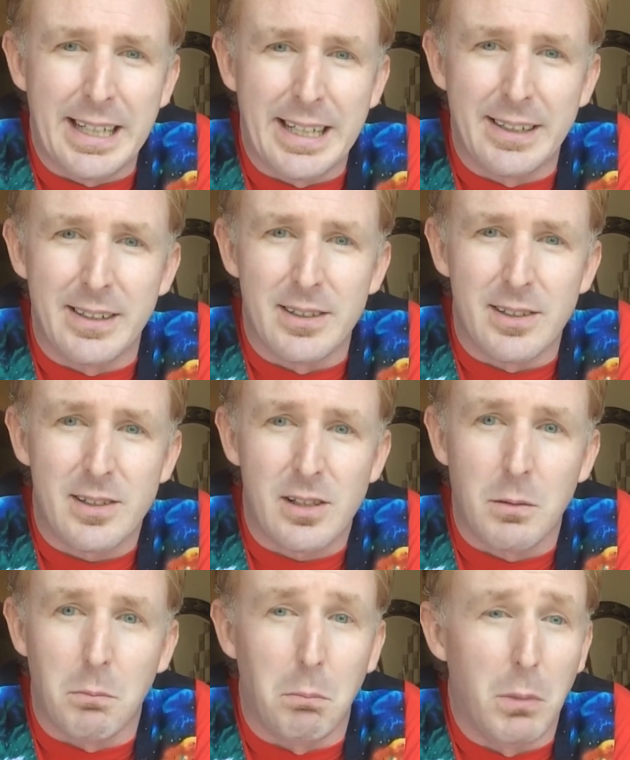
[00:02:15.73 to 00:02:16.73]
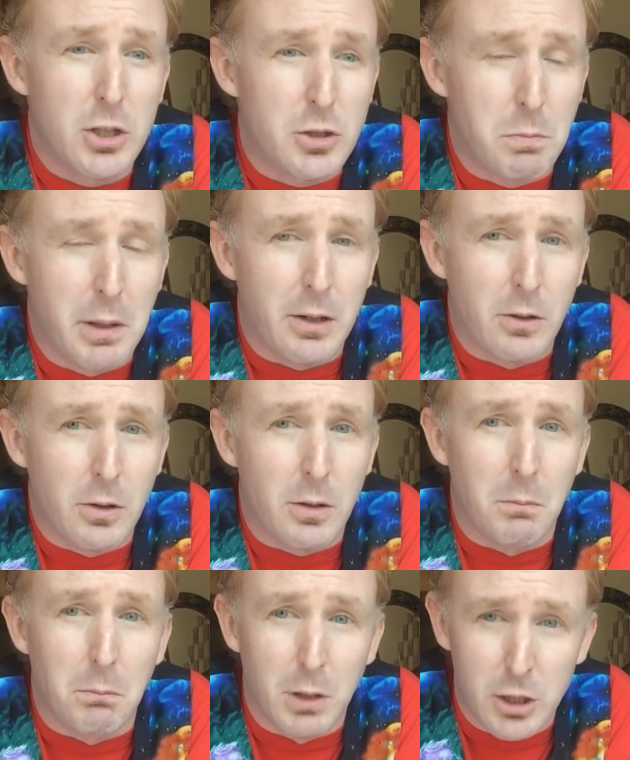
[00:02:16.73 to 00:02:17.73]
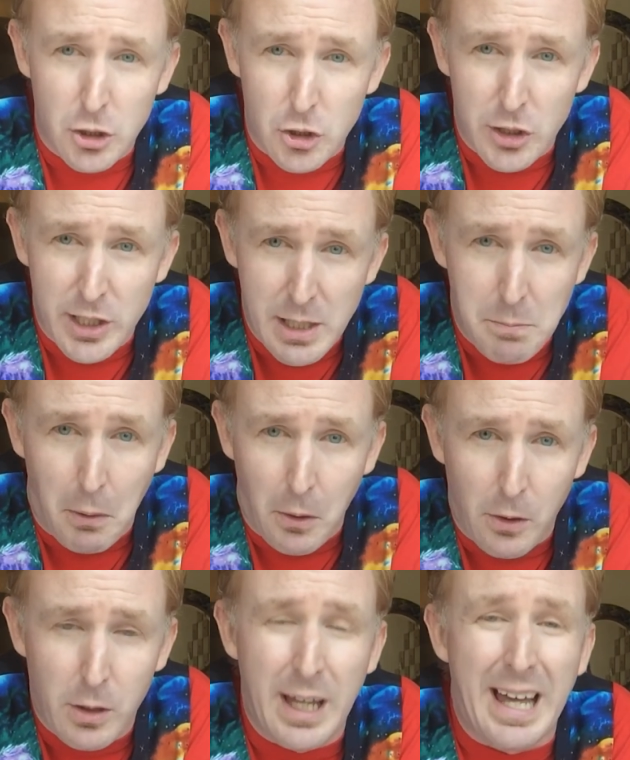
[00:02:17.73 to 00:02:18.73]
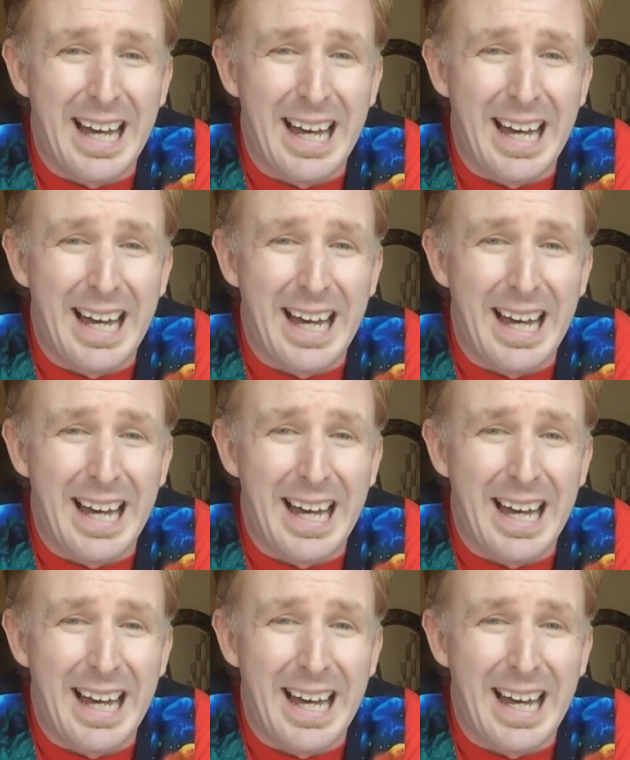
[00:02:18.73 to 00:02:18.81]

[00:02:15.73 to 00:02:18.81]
it is much bigger, much deeper,